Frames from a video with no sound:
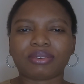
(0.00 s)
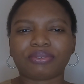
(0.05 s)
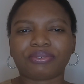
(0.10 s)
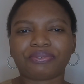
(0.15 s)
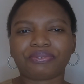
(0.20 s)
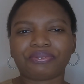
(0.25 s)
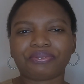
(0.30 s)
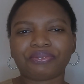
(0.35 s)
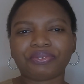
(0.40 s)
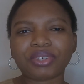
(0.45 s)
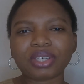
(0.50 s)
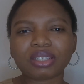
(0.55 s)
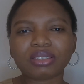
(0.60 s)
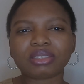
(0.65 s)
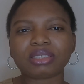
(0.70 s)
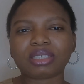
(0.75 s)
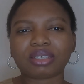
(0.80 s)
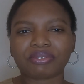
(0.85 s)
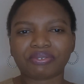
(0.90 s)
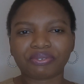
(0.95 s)

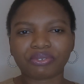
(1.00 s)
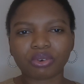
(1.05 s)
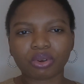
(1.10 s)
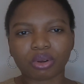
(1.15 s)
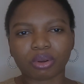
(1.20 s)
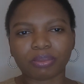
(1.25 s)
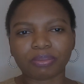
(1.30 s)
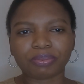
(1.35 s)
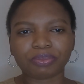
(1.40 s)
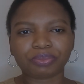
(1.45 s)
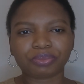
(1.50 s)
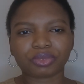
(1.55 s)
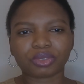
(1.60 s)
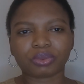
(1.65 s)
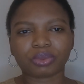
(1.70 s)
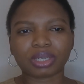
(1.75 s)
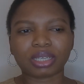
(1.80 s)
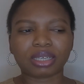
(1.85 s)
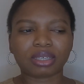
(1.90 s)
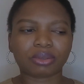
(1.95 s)
filled the form,
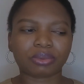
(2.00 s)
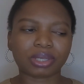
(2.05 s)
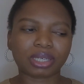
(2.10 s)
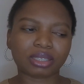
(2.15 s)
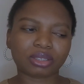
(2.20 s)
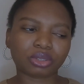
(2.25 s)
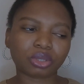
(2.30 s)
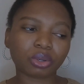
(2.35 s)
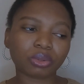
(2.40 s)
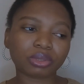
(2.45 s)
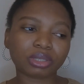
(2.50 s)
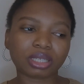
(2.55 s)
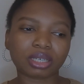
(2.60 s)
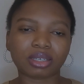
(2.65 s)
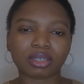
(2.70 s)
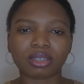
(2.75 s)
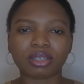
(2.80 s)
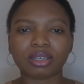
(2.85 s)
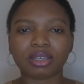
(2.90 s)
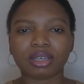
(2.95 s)
when I told
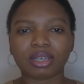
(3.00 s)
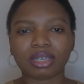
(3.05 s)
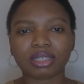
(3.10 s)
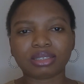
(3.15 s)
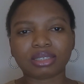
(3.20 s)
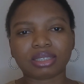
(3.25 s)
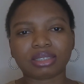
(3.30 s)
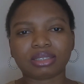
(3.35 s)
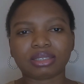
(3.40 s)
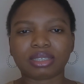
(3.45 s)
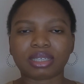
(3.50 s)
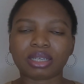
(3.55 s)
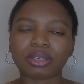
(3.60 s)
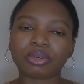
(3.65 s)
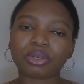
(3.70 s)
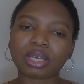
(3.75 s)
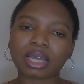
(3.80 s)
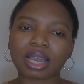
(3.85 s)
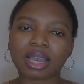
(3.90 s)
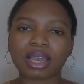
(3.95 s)
the agency that,
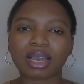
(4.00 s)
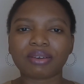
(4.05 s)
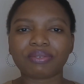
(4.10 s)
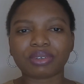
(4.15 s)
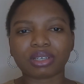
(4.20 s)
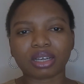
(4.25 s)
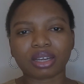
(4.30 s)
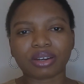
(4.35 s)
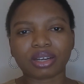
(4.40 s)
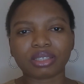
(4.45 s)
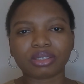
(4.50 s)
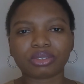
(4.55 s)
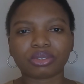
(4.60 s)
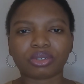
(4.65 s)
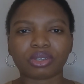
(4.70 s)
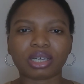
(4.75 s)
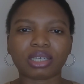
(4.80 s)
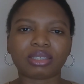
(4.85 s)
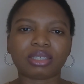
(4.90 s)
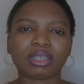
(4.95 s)
okay, I have a
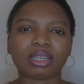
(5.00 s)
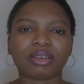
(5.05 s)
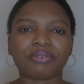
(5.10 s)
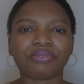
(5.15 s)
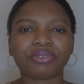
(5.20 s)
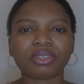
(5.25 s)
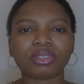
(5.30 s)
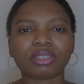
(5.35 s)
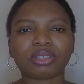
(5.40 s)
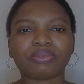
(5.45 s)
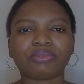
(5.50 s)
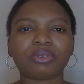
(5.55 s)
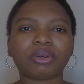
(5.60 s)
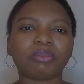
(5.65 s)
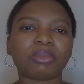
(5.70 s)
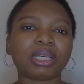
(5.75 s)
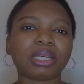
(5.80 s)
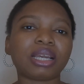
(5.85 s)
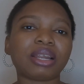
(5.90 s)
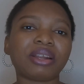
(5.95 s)
guarantor, and then I filled the
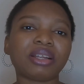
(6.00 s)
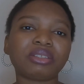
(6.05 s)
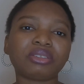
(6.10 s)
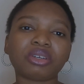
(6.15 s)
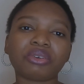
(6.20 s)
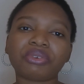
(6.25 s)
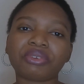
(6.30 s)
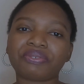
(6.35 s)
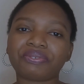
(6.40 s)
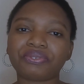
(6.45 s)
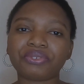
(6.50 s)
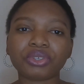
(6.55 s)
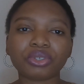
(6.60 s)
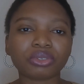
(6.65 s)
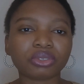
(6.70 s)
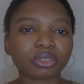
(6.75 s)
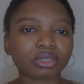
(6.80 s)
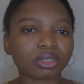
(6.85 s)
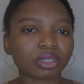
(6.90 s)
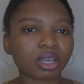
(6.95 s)
form, my guarantor
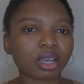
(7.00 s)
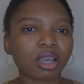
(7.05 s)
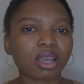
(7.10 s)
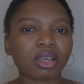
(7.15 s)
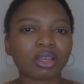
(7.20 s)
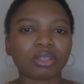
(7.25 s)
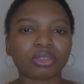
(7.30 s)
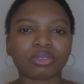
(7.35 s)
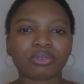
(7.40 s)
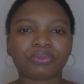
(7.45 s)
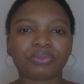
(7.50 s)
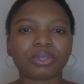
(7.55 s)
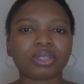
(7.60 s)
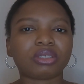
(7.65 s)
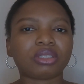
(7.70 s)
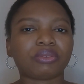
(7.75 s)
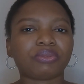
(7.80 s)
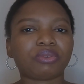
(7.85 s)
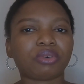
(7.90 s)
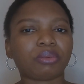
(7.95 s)
refused to fill
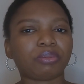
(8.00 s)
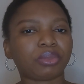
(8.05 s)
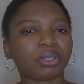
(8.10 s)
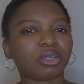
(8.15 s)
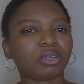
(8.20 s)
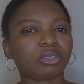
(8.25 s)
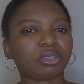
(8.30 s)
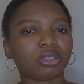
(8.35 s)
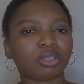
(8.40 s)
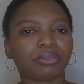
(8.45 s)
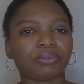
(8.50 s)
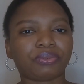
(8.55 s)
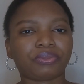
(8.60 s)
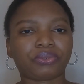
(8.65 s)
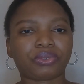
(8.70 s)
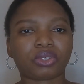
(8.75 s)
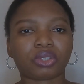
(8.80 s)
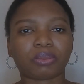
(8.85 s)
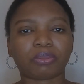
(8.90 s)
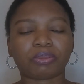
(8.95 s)
the form because of
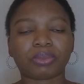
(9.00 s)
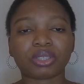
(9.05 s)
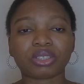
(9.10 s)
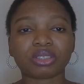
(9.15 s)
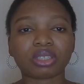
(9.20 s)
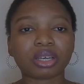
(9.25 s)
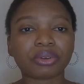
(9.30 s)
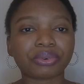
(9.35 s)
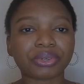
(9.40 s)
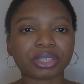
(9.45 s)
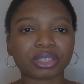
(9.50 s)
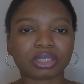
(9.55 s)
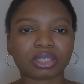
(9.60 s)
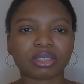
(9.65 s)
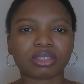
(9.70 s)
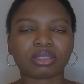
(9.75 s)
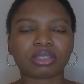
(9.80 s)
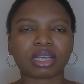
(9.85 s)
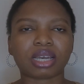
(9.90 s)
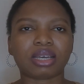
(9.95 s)
some personal
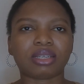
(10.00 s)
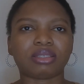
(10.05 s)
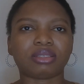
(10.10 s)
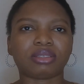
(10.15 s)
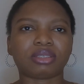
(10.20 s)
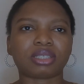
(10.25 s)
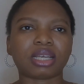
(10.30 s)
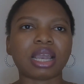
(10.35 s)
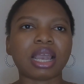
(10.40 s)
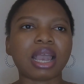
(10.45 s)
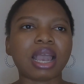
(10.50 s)
reasons, and